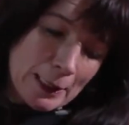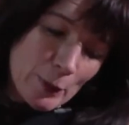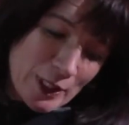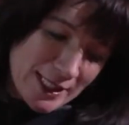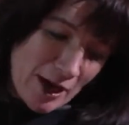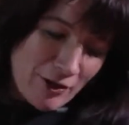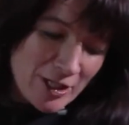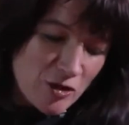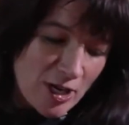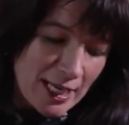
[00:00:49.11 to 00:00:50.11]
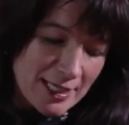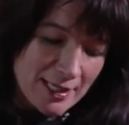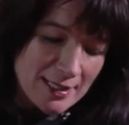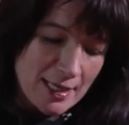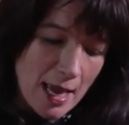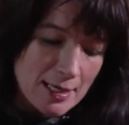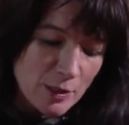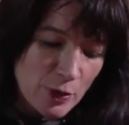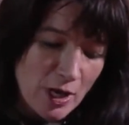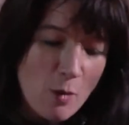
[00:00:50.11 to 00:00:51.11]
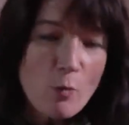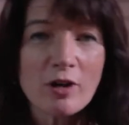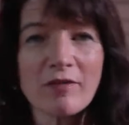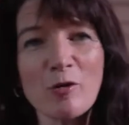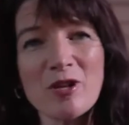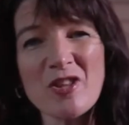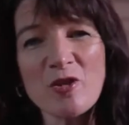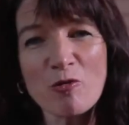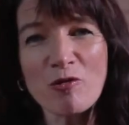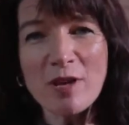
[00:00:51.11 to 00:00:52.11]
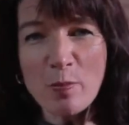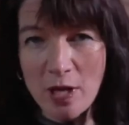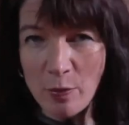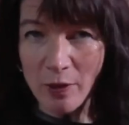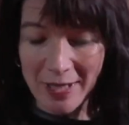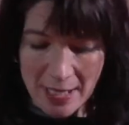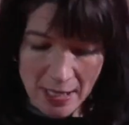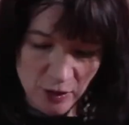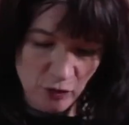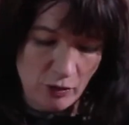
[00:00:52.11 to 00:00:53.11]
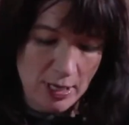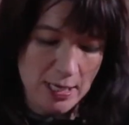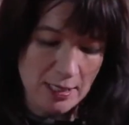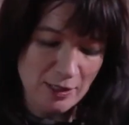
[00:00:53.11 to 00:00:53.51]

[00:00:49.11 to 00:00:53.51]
But he's currently training, as I said, to become one of only three people in history